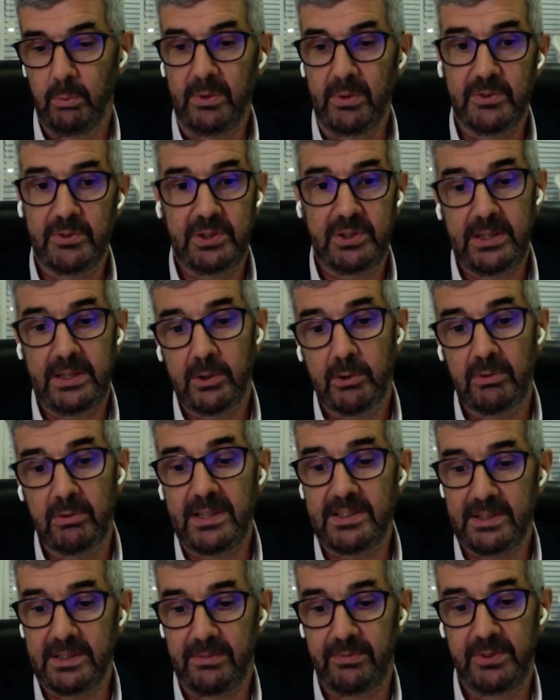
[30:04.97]
we've seen
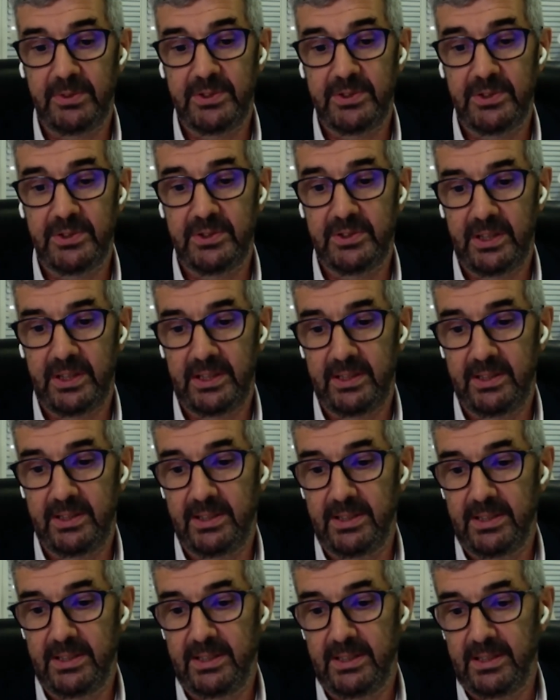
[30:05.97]
great differences
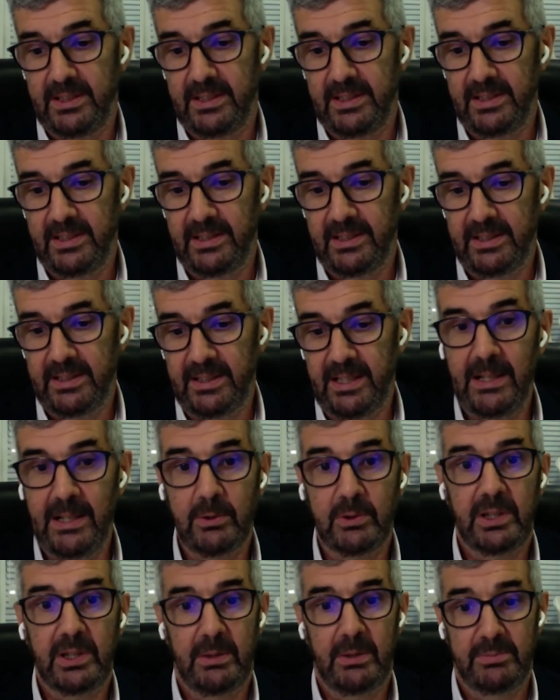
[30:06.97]
in in
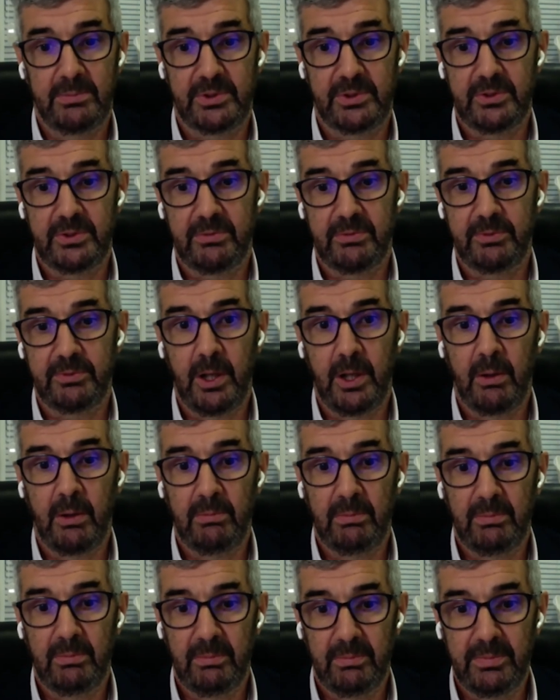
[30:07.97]
outcomes
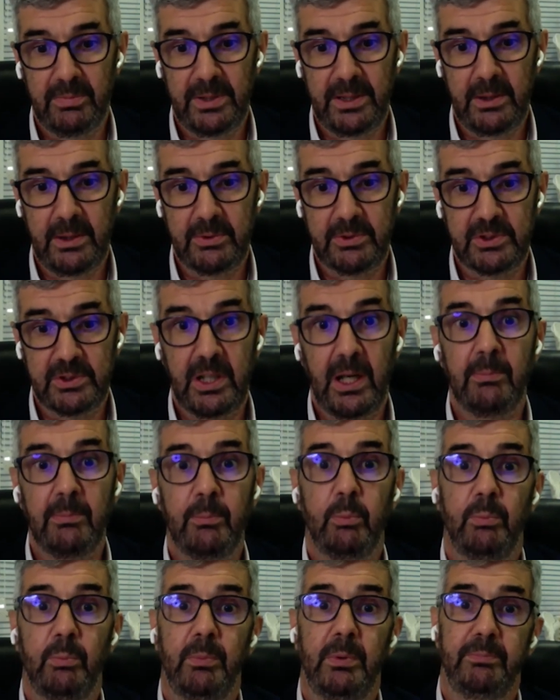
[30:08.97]
from,
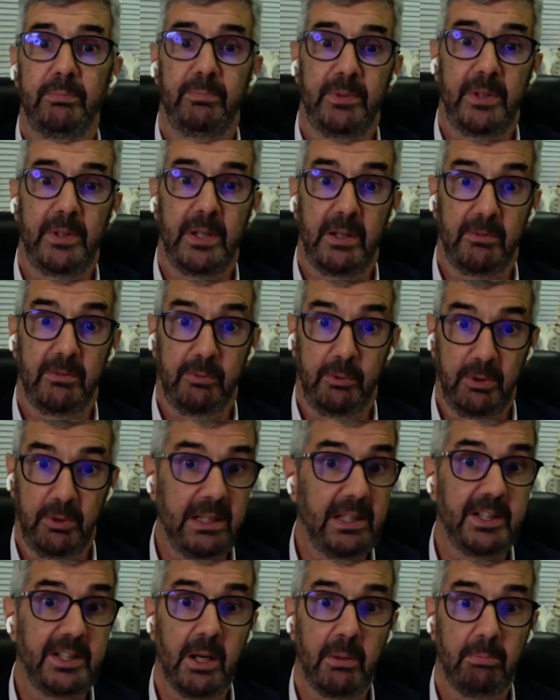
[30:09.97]
some that have
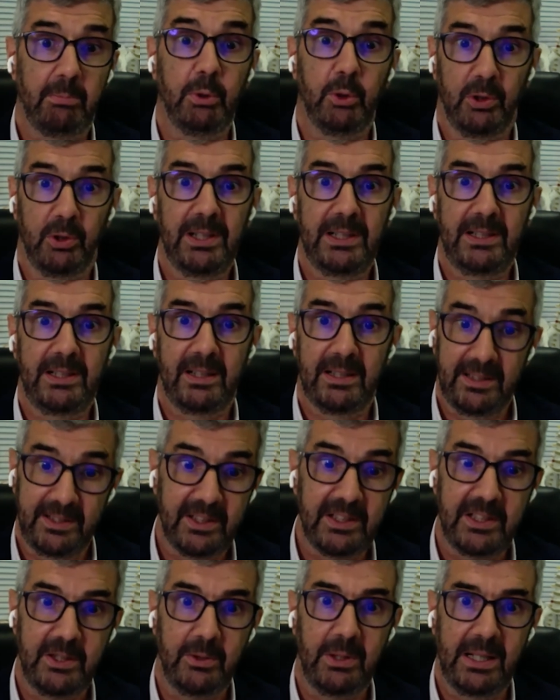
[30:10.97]
really done poorly,
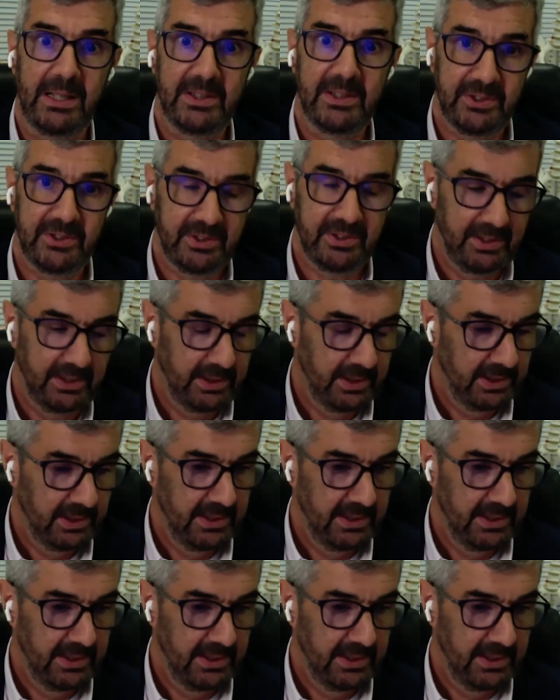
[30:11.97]
like the US,